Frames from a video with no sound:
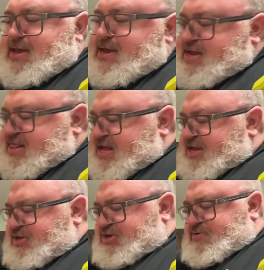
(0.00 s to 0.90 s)
and
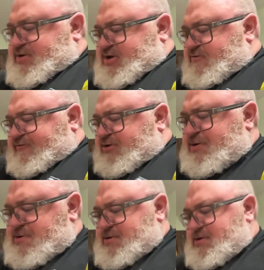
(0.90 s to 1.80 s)
that tube over.
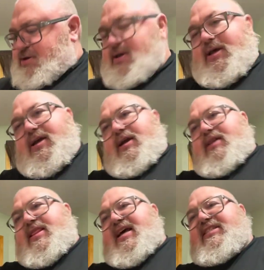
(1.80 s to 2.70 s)

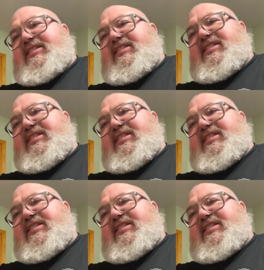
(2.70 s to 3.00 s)
That sits